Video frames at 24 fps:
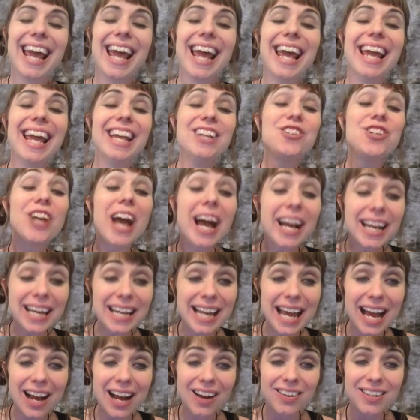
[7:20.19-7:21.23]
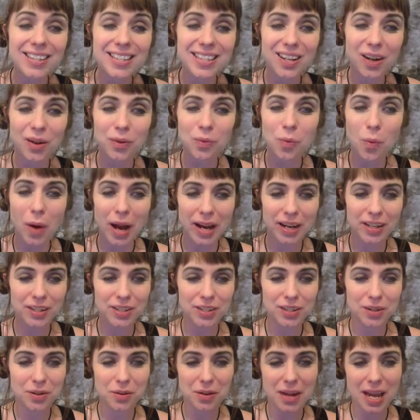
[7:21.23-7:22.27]
check it out. It's called Wired
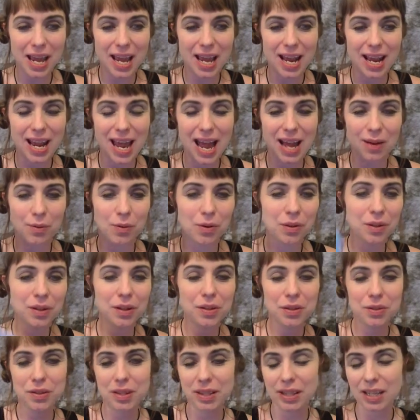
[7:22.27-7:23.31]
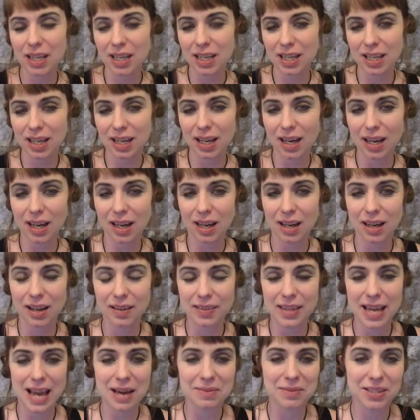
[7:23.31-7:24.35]
to Create. I will include the link,
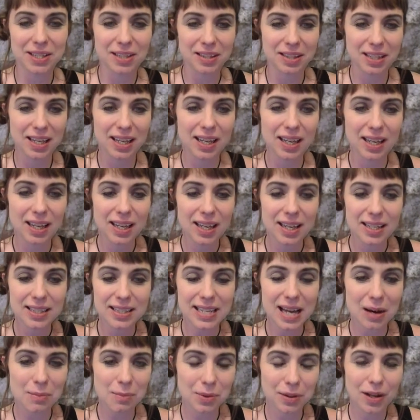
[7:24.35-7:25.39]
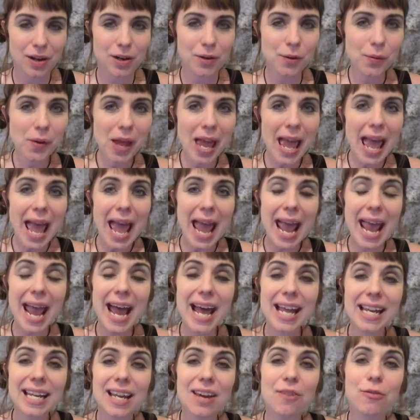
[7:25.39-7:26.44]
the Amazon link down below.
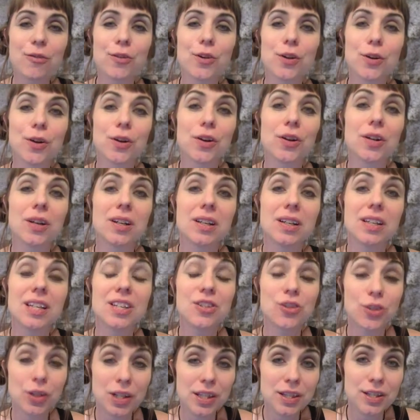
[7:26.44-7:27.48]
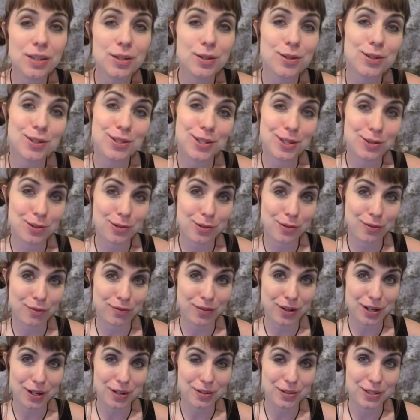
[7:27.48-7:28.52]
And if you're enjoying the Tuesday Truth
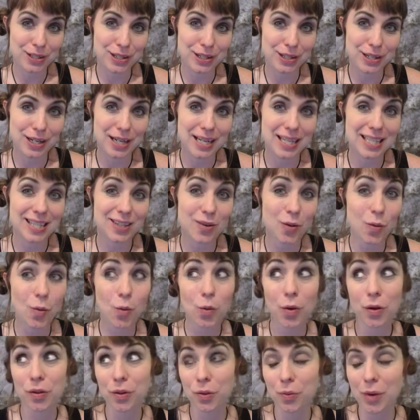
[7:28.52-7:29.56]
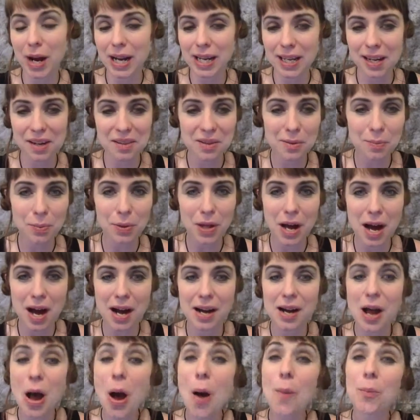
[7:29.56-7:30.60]
video series or the writing on the
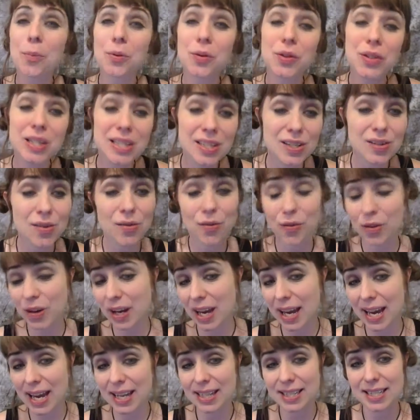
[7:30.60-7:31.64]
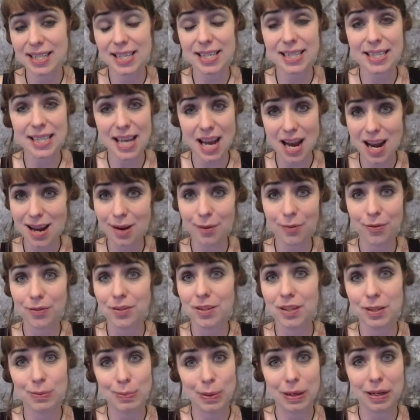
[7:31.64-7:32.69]
blog, please don't forget to sign up for
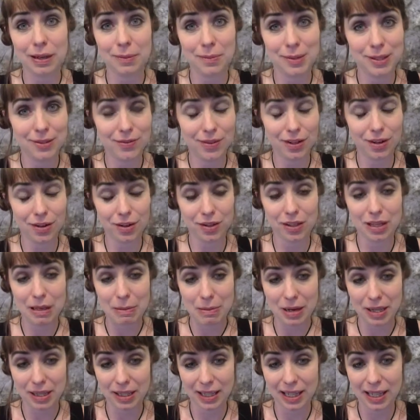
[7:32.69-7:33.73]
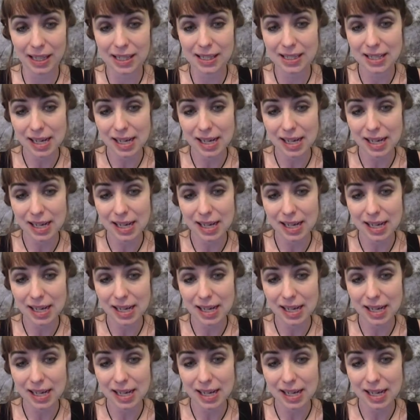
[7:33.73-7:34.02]
the Spunky Misfit Girl email list.